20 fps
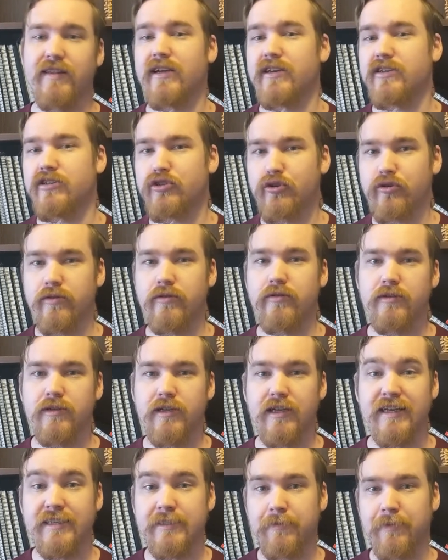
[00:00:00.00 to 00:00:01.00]
They shouldn't
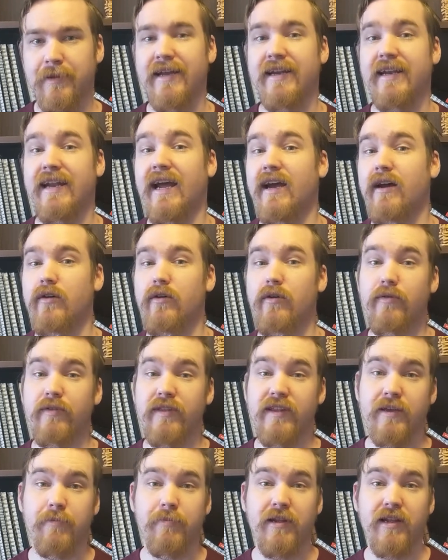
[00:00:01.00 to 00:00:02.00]
explain how
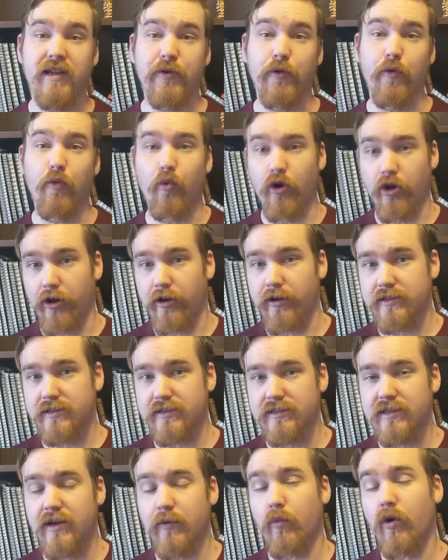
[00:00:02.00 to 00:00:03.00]
the ability
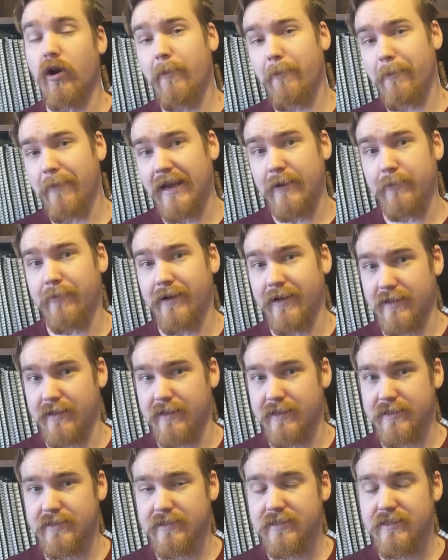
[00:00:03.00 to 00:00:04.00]
works. And what I mean by
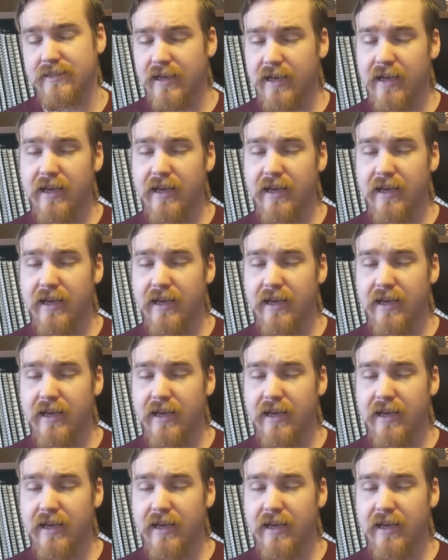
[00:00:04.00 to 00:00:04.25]
this